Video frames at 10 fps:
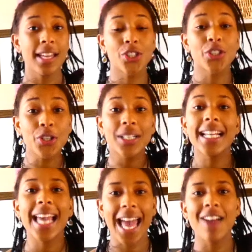truly
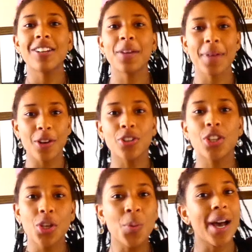caring about
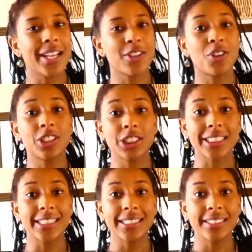you and not
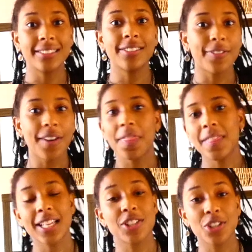just the fun
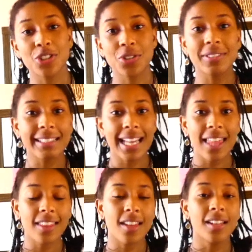things you do
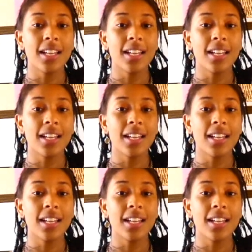together.